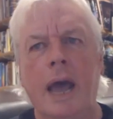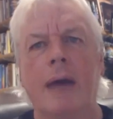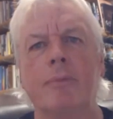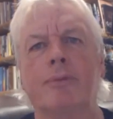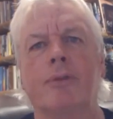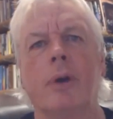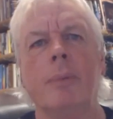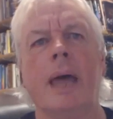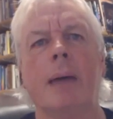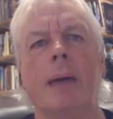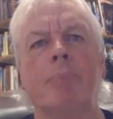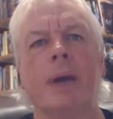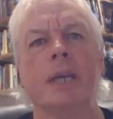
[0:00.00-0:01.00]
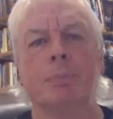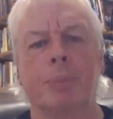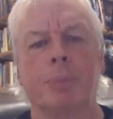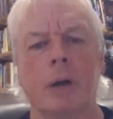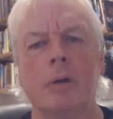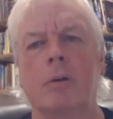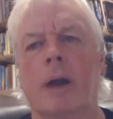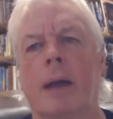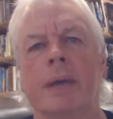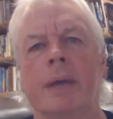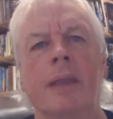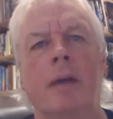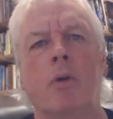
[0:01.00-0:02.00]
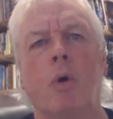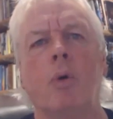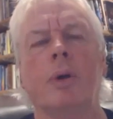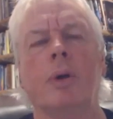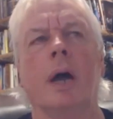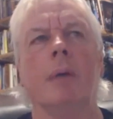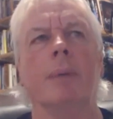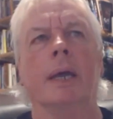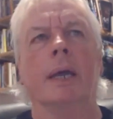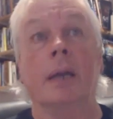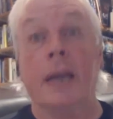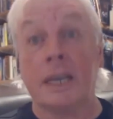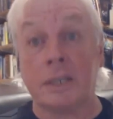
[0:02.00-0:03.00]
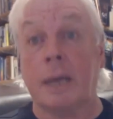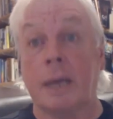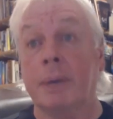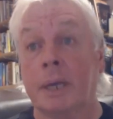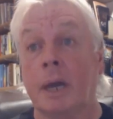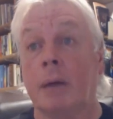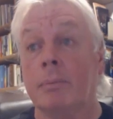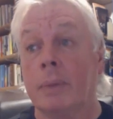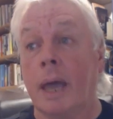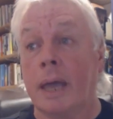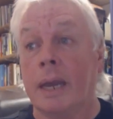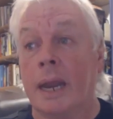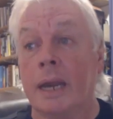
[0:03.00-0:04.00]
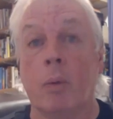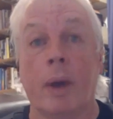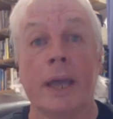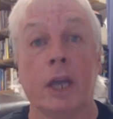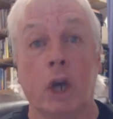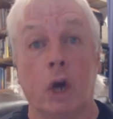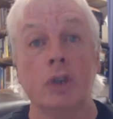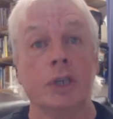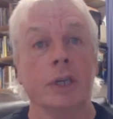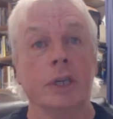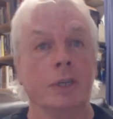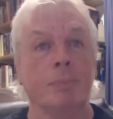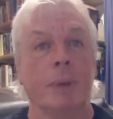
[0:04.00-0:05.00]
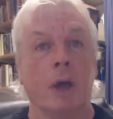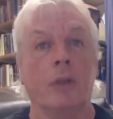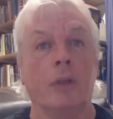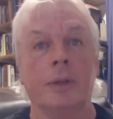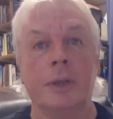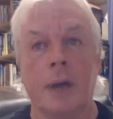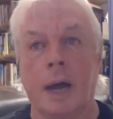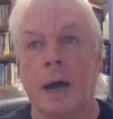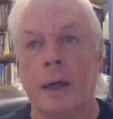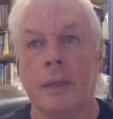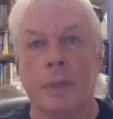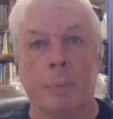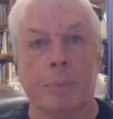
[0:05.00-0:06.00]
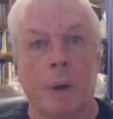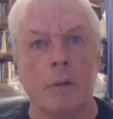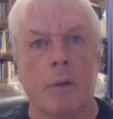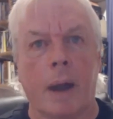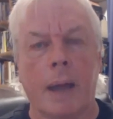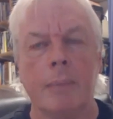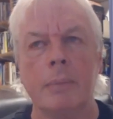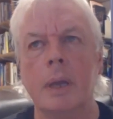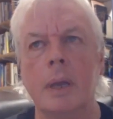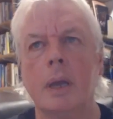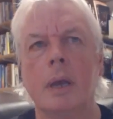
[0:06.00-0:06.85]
And from that base programming, they're all coming, unless they become in any way conscious beyond the program,